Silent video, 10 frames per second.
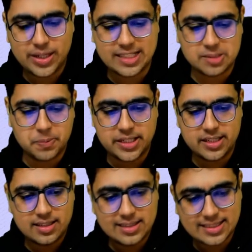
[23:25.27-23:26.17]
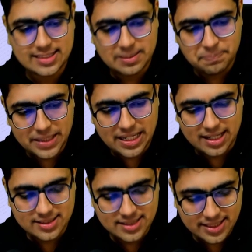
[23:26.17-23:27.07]
an expert? The simple
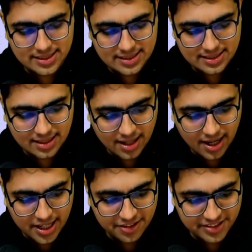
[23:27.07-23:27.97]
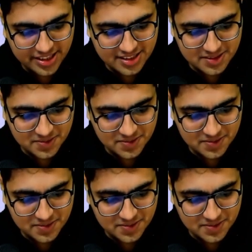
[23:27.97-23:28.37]
answer is hard work,